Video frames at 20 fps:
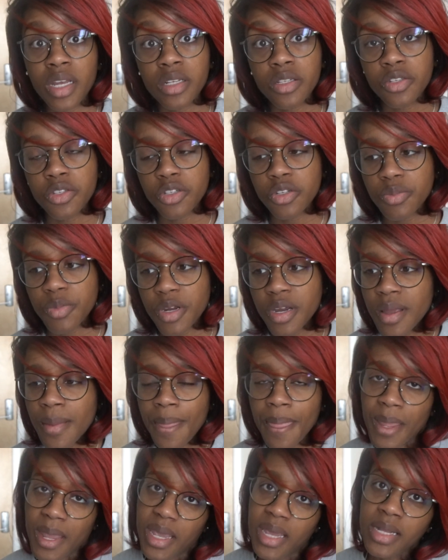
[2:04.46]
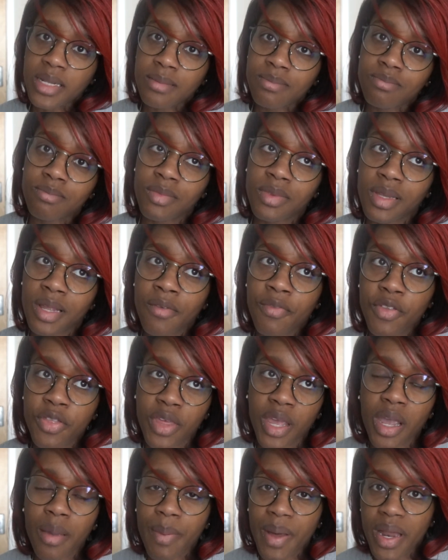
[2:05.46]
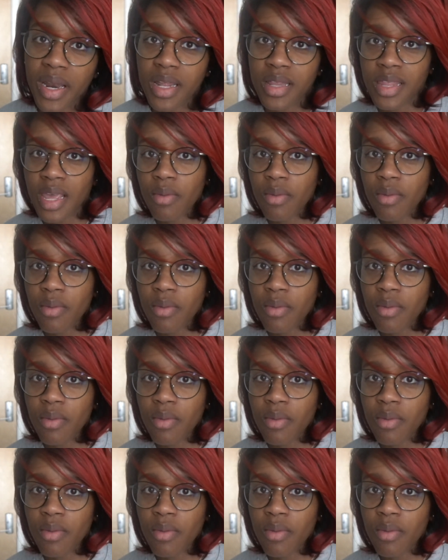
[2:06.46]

consumer. If you think about it,